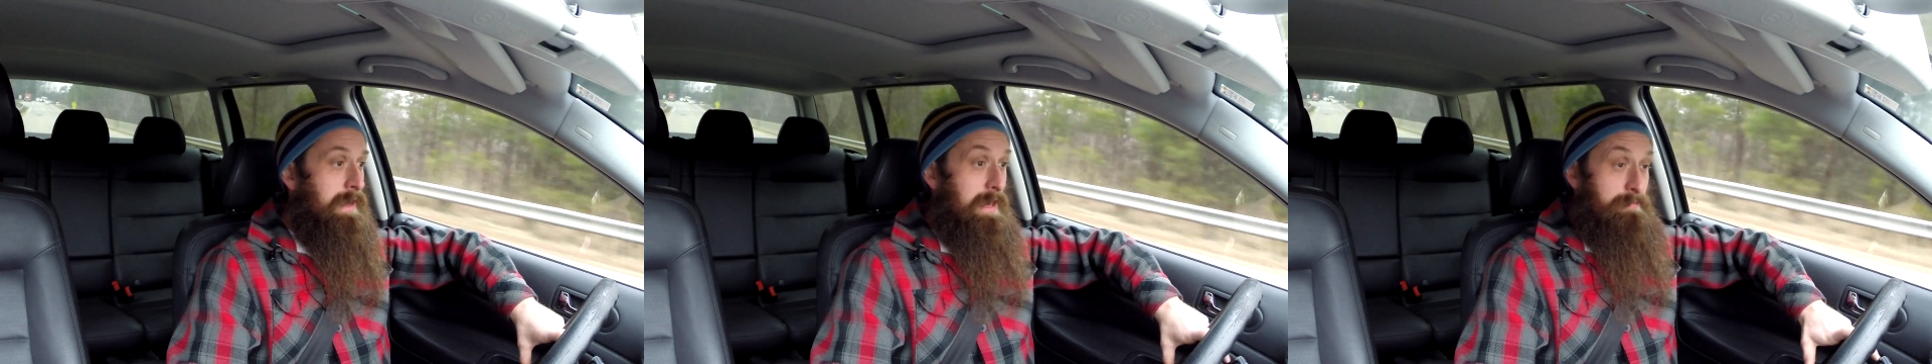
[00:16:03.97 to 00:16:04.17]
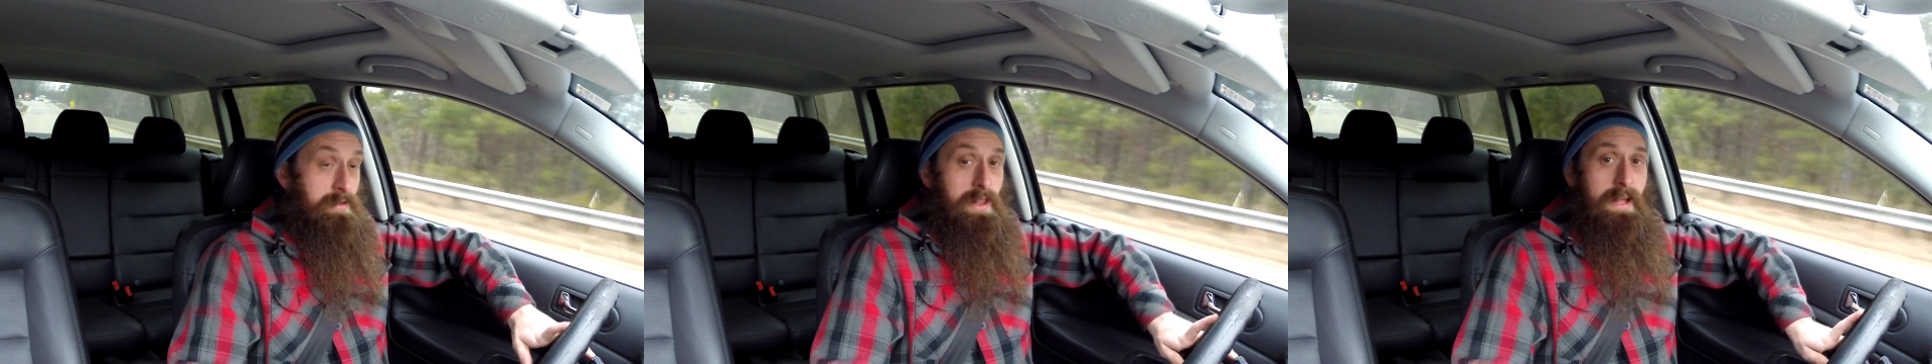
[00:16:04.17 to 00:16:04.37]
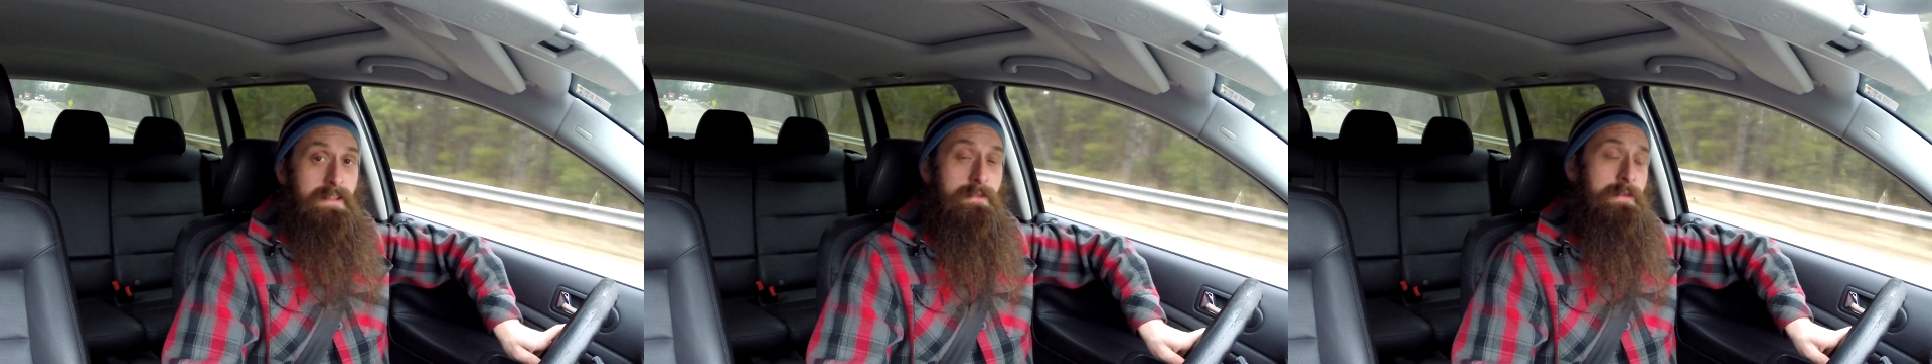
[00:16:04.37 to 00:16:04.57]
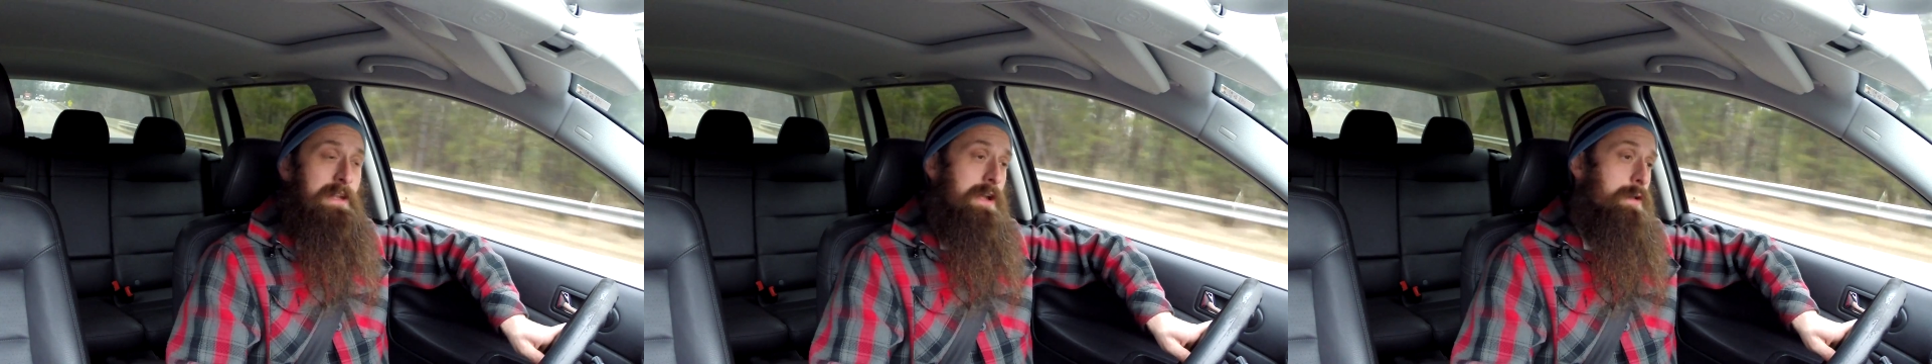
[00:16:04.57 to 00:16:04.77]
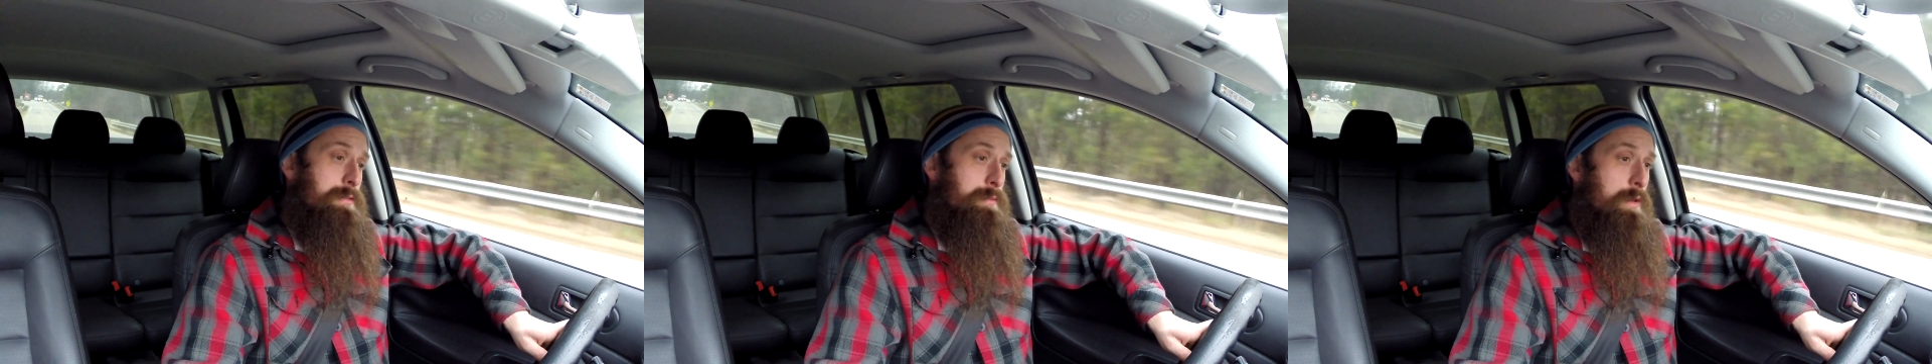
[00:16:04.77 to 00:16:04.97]
If you like the
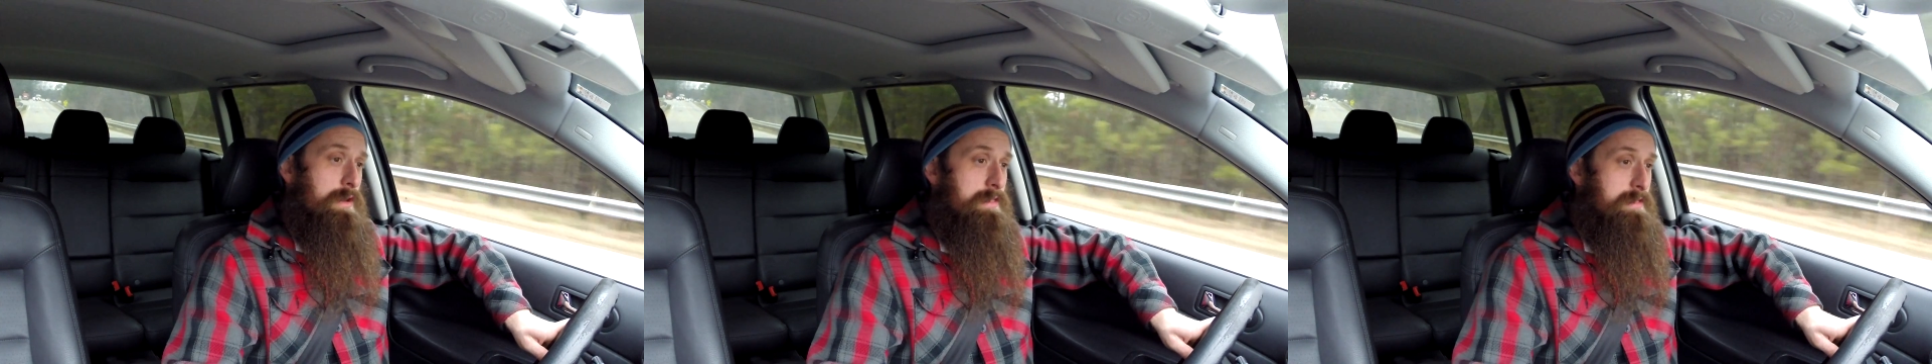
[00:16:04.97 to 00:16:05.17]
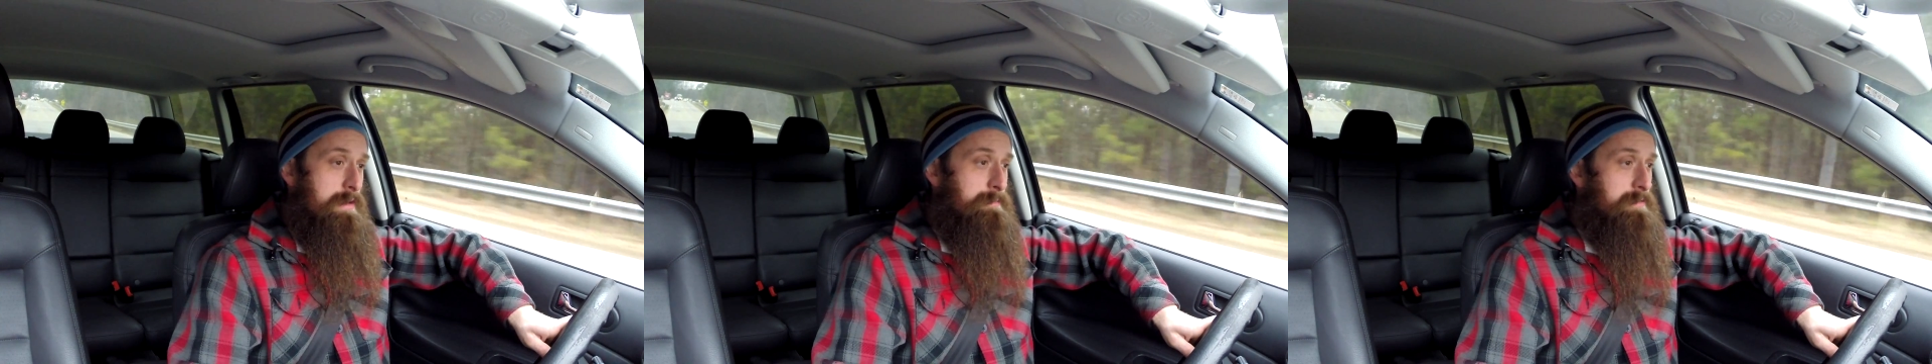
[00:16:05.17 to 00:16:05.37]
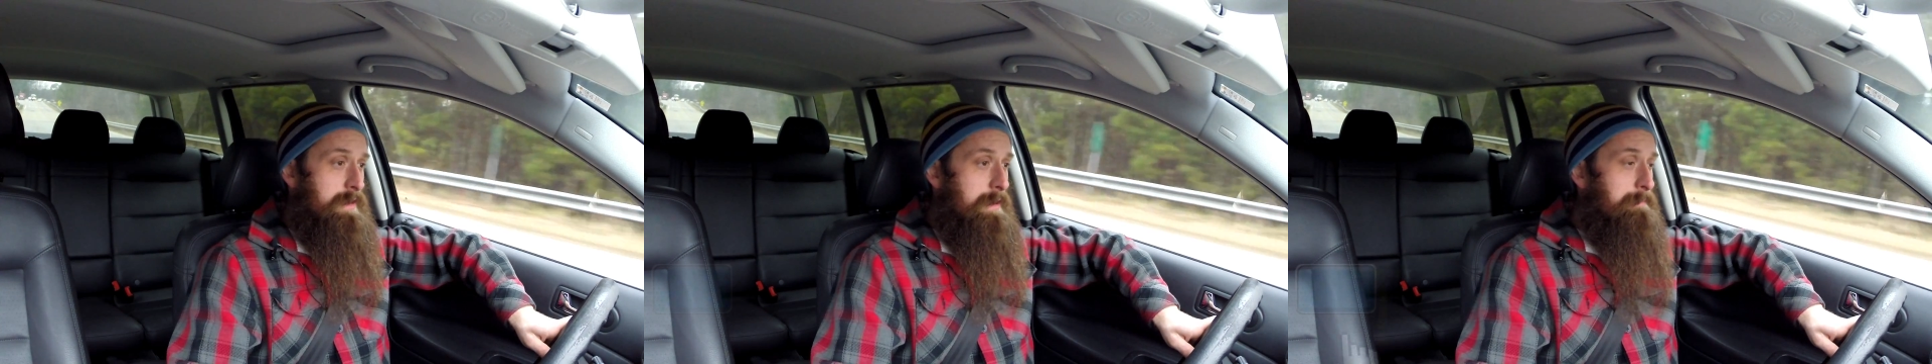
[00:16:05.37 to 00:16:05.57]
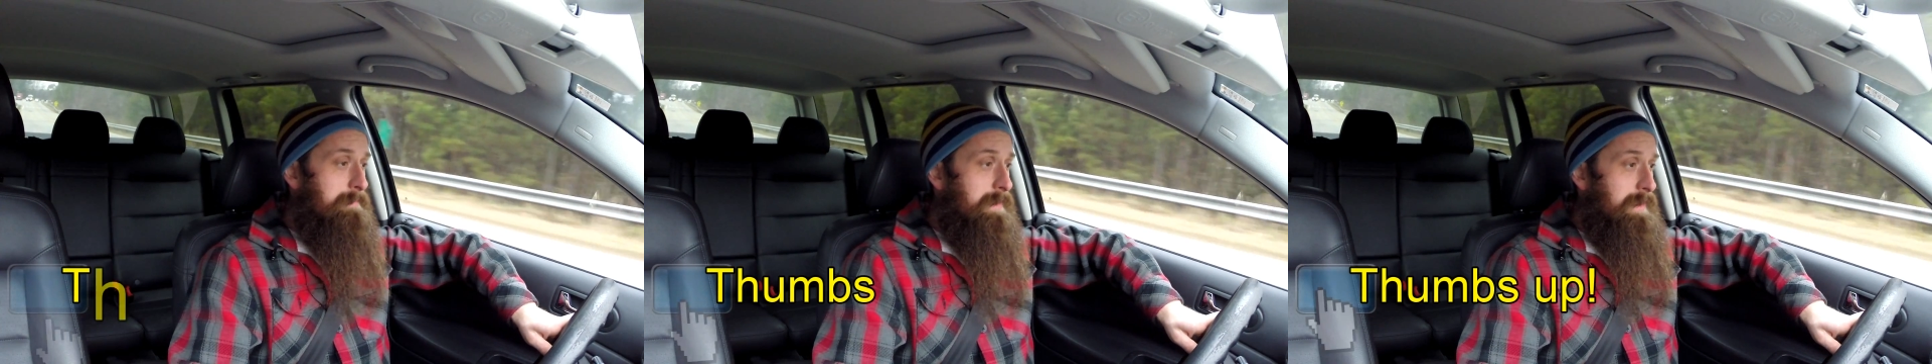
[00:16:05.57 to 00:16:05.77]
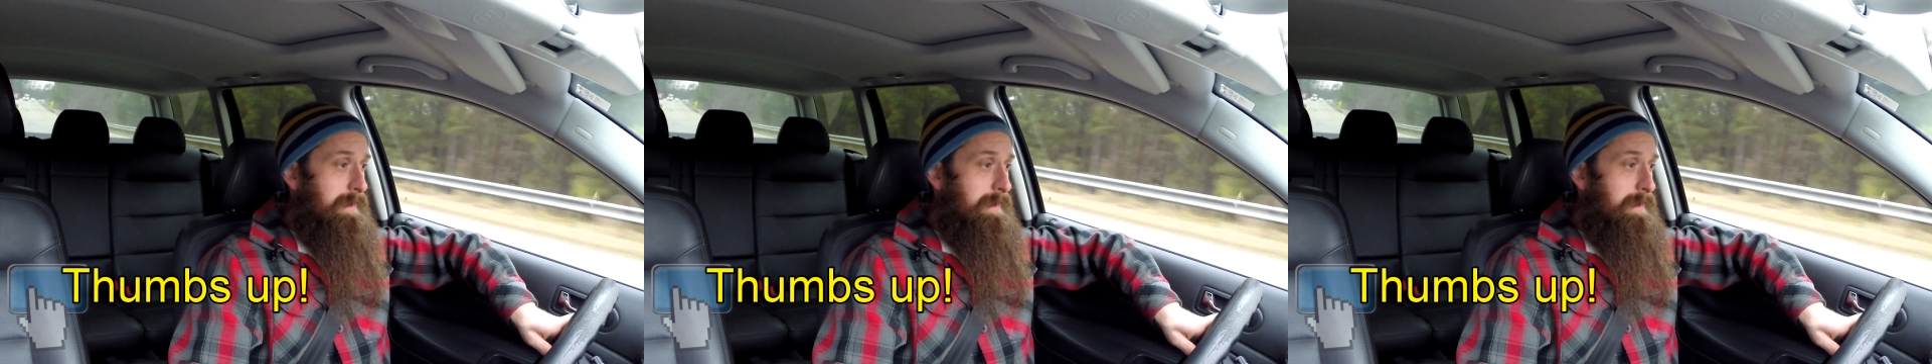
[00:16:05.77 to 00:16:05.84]
video, throw it a thumbs up.